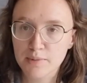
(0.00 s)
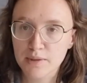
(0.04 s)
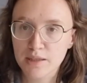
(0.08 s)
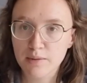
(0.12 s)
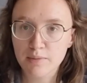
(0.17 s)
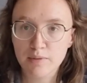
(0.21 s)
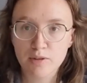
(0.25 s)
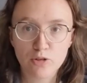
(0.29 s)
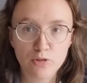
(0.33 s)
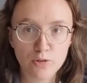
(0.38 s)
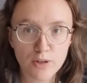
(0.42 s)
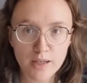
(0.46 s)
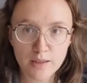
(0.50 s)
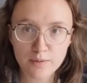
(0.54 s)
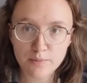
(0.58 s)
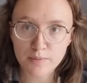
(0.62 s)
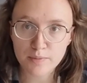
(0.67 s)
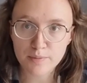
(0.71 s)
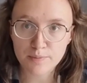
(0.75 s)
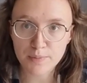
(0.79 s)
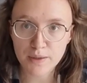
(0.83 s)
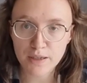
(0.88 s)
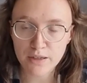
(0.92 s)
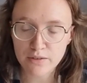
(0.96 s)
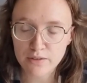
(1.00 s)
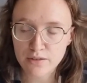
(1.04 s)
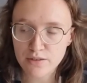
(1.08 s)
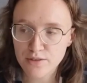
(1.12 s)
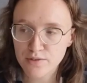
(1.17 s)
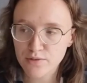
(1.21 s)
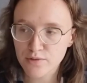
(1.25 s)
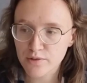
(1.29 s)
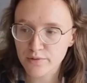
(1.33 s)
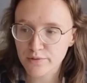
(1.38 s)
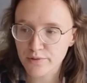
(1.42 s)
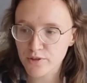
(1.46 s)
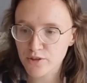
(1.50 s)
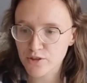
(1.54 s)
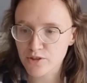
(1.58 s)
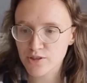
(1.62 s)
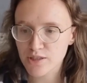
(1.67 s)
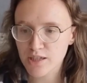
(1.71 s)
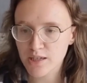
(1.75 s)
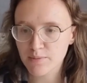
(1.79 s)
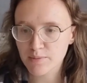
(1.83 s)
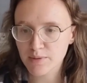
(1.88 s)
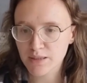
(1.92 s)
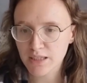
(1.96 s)
becoming grandparents for the first
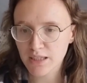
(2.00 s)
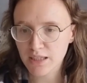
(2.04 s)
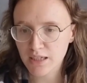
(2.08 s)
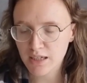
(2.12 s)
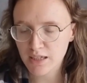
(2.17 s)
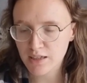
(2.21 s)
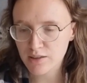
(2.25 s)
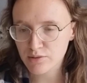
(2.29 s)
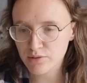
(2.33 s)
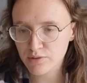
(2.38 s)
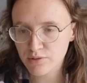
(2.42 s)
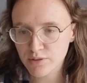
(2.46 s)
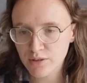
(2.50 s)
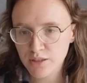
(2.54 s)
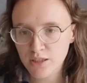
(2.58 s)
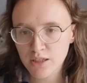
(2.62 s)
time in their life,